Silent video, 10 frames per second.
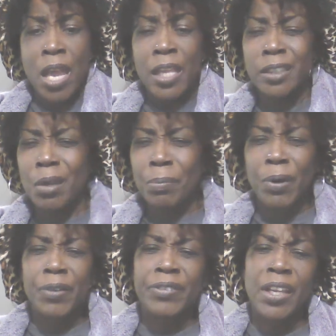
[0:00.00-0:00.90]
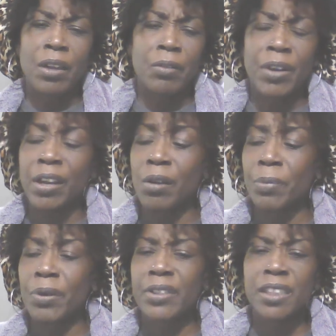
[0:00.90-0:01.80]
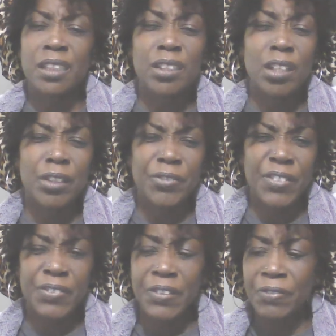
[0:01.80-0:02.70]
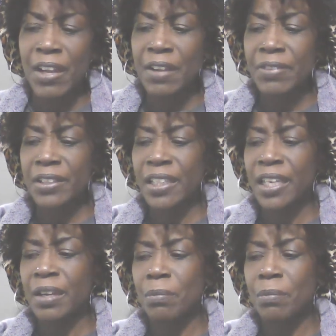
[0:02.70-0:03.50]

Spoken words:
it's her birthday around her birthday. She turning 55, I think.